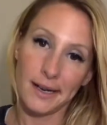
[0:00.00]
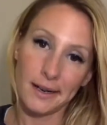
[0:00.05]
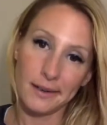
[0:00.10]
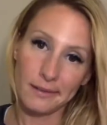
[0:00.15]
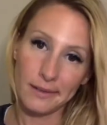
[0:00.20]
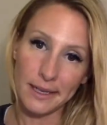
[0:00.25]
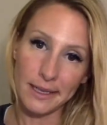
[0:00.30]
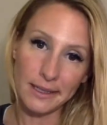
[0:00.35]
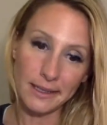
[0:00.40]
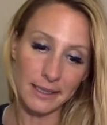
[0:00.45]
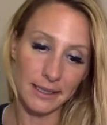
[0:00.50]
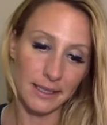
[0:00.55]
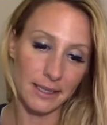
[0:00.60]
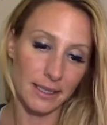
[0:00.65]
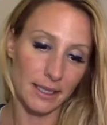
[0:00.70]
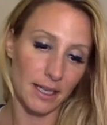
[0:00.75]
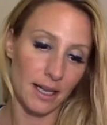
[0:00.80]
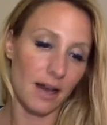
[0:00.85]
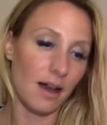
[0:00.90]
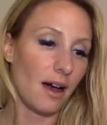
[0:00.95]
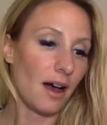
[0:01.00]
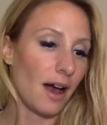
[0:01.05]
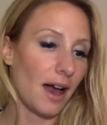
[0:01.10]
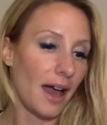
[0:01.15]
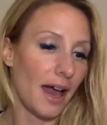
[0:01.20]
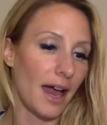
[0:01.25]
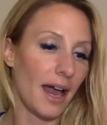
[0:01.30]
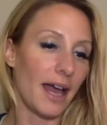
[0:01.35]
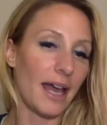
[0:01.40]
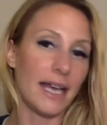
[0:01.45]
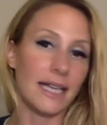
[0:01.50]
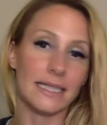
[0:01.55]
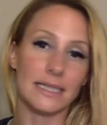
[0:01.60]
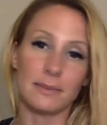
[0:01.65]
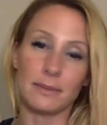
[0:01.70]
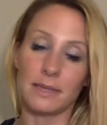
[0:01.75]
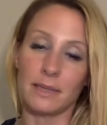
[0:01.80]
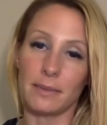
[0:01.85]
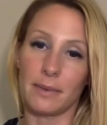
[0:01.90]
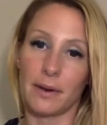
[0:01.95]
Well, I hate to
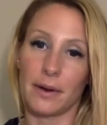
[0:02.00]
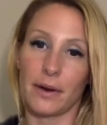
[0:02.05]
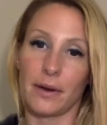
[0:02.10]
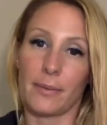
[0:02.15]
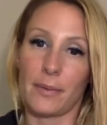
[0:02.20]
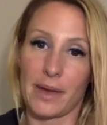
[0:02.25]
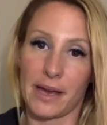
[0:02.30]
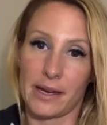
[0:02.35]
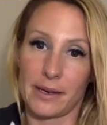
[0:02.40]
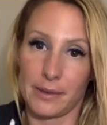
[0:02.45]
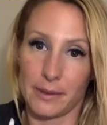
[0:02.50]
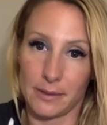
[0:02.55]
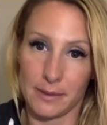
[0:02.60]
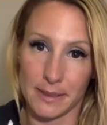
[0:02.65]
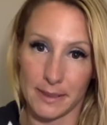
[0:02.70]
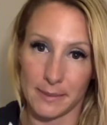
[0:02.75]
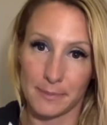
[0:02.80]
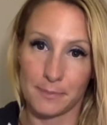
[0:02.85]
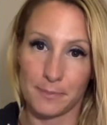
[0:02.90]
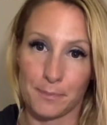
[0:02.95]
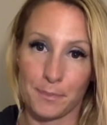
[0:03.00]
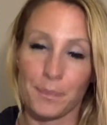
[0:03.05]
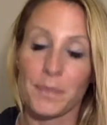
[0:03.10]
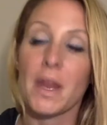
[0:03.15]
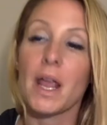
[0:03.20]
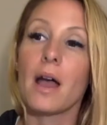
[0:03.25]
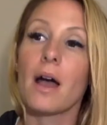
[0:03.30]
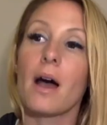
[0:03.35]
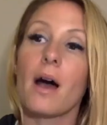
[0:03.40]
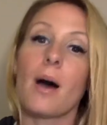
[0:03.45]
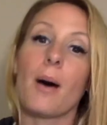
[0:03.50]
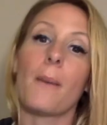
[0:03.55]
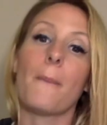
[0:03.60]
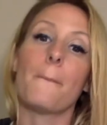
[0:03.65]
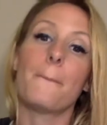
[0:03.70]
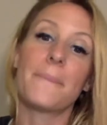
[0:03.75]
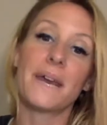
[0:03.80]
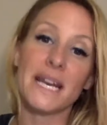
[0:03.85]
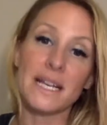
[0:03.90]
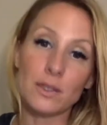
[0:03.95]
be the bearer of bad news,
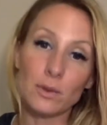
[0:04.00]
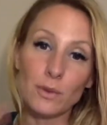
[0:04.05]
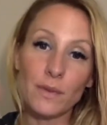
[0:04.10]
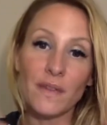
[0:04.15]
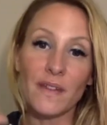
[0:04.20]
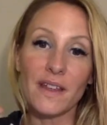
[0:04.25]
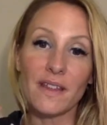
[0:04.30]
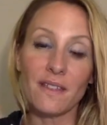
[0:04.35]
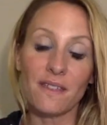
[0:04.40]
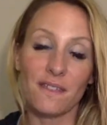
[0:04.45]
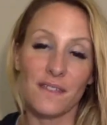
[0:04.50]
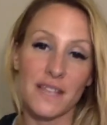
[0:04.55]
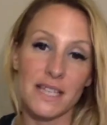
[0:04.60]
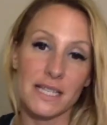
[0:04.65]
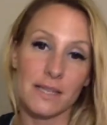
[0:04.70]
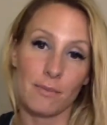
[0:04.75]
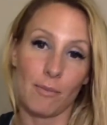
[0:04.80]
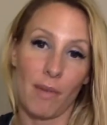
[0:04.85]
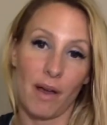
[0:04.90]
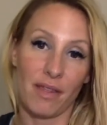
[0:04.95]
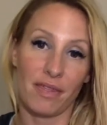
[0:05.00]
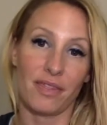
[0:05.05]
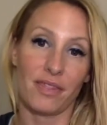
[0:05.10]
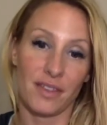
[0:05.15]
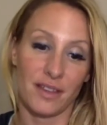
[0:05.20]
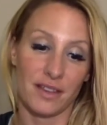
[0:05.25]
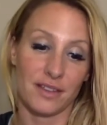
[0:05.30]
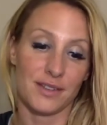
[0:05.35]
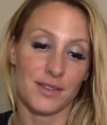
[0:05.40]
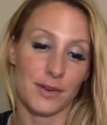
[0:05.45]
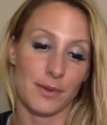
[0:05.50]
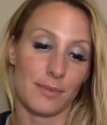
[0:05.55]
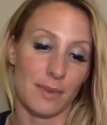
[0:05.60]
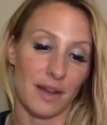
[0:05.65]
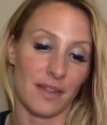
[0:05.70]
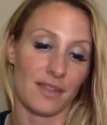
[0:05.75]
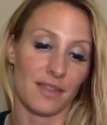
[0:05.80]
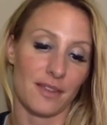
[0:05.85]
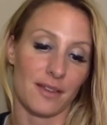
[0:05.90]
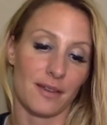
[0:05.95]
but I don't think this month is your
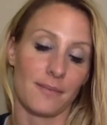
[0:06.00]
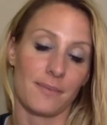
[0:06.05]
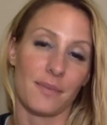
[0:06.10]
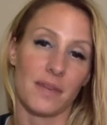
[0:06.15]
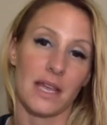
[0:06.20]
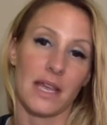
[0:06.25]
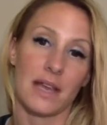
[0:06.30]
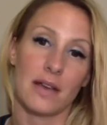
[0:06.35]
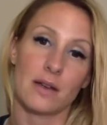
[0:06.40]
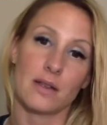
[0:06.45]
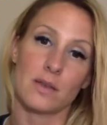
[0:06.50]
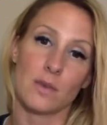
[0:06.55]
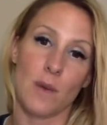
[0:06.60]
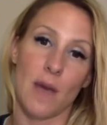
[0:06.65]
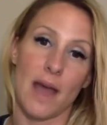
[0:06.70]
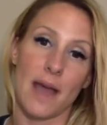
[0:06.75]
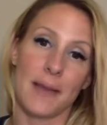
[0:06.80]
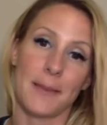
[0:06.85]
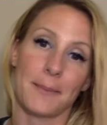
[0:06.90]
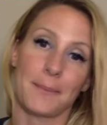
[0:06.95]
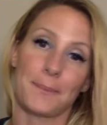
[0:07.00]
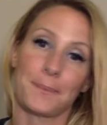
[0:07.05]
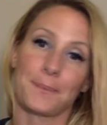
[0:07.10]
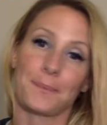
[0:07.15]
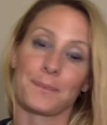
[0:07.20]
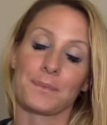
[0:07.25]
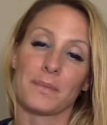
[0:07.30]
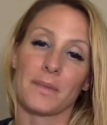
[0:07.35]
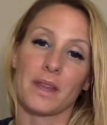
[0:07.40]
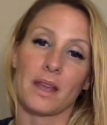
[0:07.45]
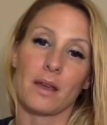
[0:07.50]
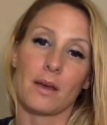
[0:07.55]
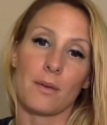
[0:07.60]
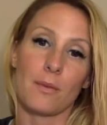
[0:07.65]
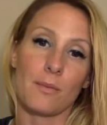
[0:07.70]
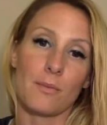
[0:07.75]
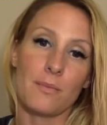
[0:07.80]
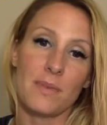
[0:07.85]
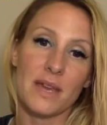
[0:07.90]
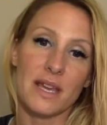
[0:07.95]
month. Here's why
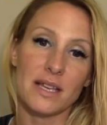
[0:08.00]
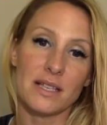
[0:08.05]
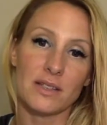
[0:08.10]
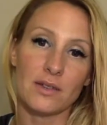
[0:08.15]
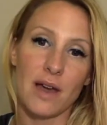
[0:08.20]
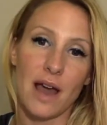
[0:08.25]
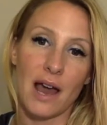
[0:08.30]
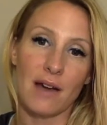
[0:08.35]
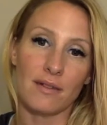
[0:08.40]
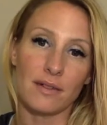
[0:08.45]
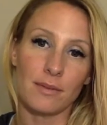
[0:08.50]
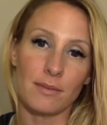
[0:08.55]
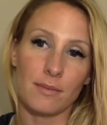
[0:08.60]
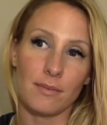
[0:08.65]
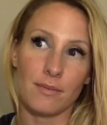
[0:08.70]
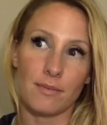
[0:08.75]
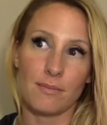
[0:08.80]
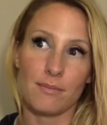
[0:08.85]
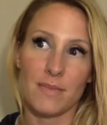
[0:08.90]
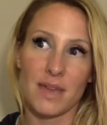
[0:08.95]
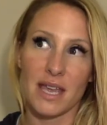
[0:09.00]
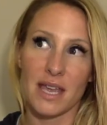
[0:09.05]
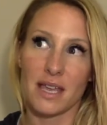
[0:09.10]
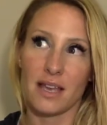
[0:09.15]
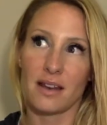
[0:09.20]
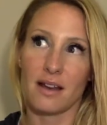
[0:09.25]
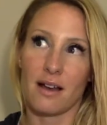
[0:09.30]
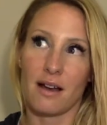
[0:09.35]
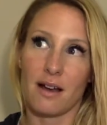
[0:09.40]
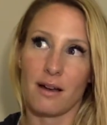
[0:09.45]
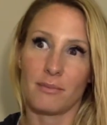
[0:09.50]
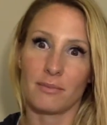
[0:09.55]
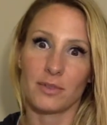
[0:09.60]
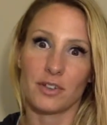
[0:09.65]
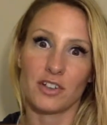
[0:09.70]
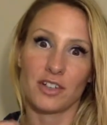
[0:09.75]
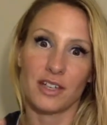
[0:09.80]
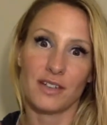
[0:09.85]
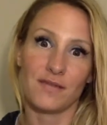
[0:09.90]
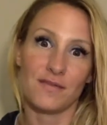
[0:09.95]
because you haven't made um,
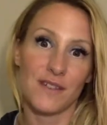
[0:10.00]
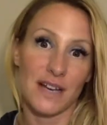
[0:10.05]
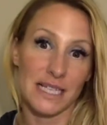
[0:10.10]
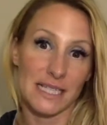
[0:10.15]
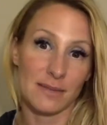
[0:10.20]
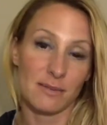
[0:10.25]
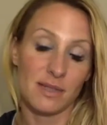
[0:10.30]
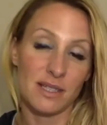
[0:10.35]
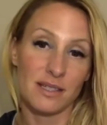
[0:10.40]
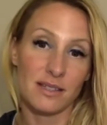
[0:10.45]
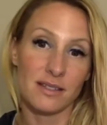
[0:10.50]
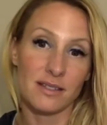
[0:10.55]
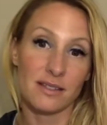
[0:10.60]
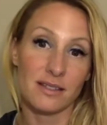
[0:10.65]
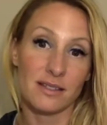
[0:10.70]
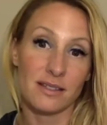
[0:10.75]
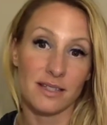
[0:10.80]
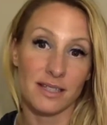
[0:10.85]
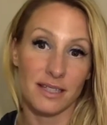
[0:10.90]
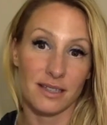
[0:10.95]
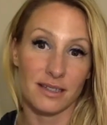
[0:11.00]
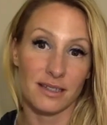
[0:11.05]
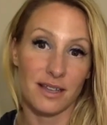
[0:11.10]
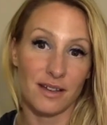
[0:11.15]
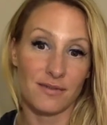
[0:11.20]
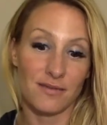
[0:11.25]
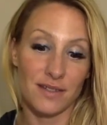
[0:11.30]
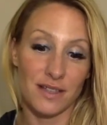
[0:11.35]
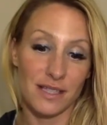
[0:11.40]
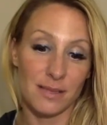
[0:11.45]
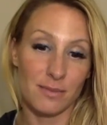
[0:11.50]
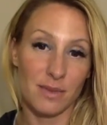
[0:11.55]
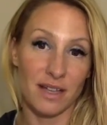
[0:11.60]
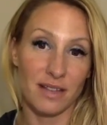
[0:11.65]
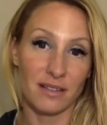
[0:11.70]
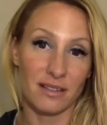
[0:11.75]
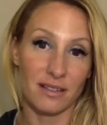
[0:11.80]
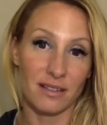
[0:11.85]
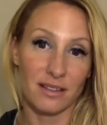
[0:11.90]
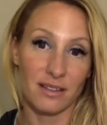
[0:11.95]
good investments in love this
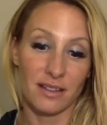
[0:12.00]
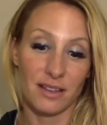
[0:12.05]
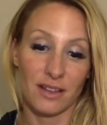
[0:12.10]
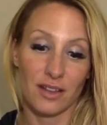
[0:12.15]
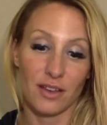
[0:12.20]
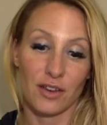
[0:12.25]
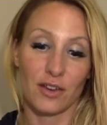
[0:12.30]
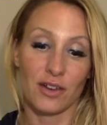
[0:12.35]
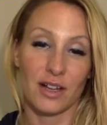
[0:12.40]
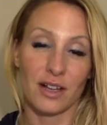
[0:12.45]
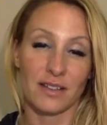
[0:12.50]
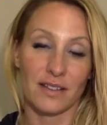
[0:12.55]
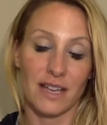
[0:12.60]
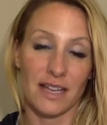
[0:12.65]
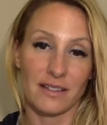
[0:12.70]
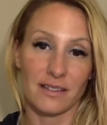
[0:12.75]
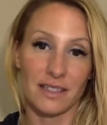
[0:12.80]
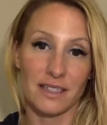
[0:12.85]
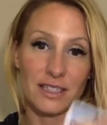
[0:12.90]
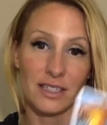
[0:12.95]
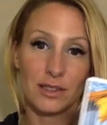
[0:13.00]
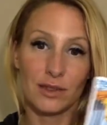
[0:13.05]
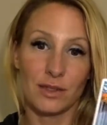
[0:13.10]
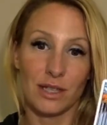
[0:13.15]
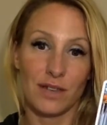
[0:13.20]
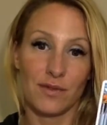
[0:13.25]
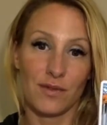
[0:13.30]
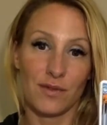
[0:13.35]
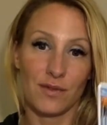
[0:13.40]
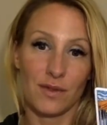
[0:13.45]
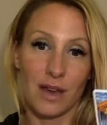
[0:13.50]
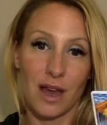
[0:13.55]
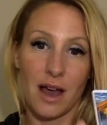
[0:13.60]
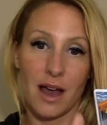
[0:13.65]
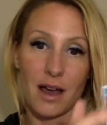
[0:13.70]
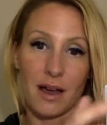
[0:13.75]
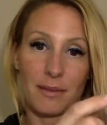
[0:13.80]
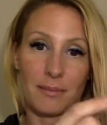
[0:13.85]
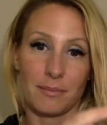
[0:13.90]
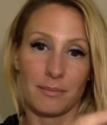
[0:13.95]
month, you're not likely to if
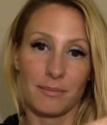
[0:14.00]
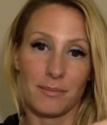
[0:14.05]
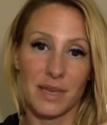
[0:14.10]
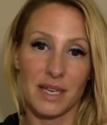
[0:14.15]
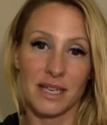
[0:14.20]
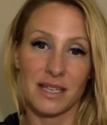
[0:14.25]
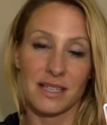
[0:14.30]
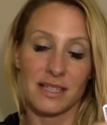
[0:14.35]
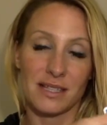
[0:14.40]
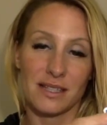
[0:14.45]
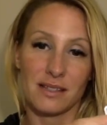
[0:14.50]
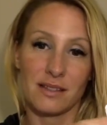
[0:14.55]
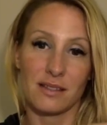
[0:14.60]
um, because